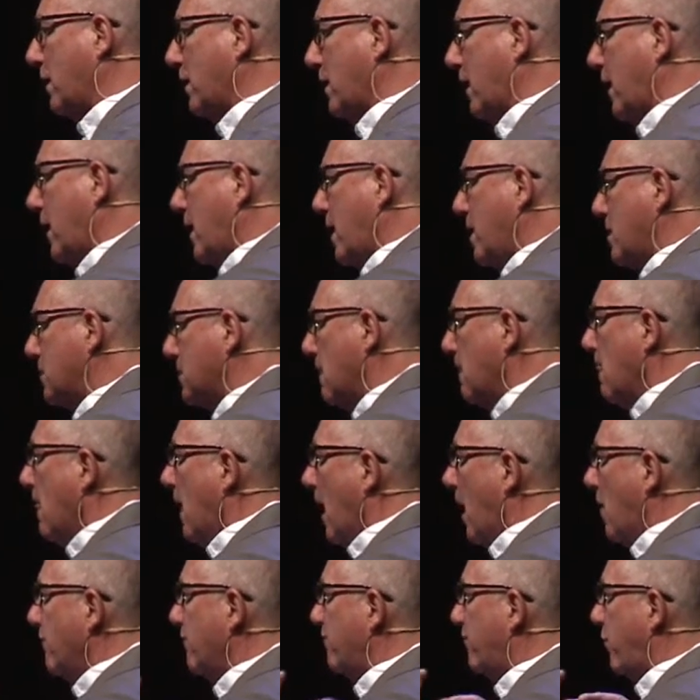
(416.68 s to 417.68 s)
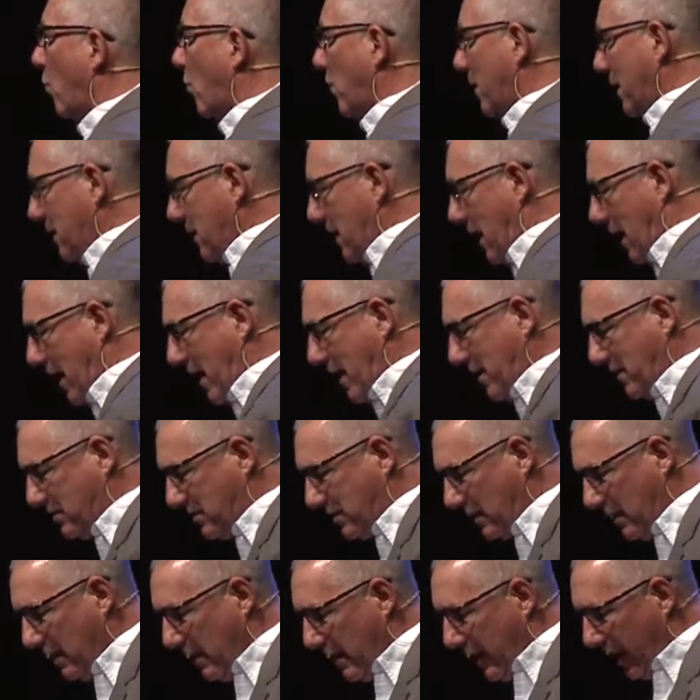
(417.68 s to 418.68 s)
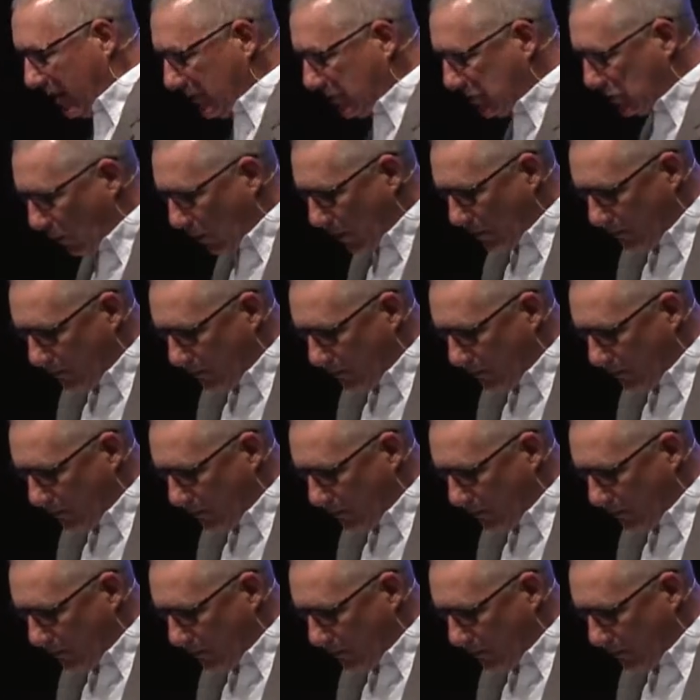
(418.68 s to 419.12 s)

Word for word: days and 40 nights. And, and so he